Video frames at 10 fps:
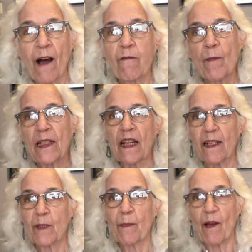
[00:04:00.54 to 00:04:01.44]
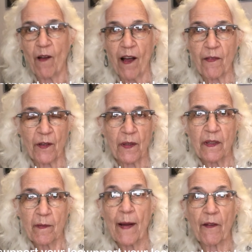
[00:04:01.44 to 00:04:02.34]
alphabetized by author,
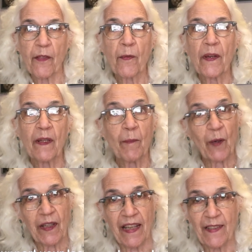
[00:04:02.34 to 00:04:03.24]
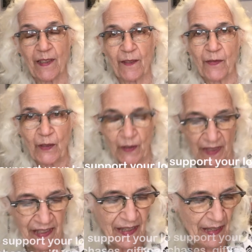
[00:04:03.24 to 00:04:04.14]
about three bookcases full.
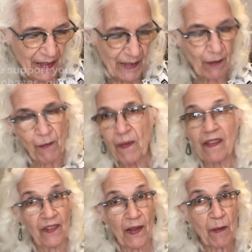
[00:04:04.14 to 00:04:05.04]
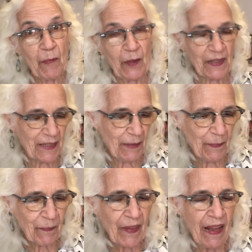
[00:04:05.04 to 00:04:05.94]
So a lot of books.
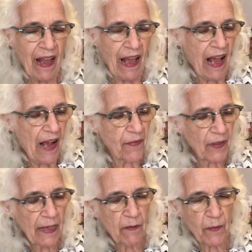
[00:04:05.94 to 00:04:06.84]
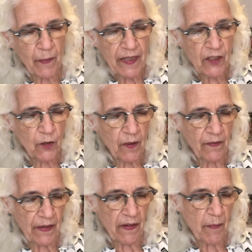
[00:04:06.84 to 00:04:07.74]
I thought I would read you
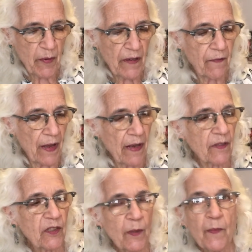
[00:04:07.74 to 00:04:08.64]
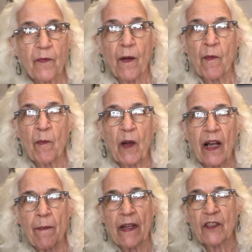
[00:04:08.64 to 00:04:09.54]
a very brief excerpt from the
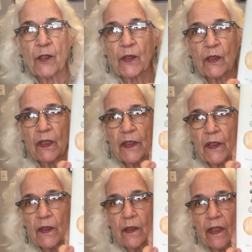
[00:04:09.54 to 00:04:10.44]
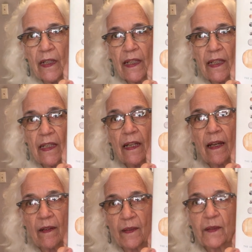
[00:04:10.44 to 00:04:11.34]
book I mentioned earlier, He
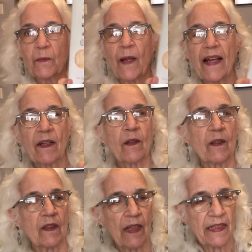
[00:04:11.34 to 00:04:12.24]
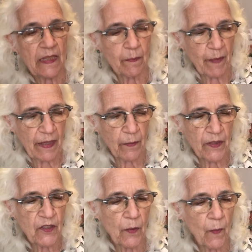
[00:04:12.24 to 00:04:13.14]
Held Radical Light by
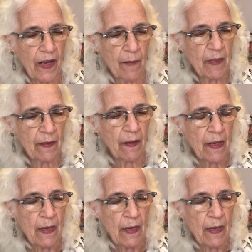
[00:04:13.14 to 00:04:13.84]
Christian Wiman,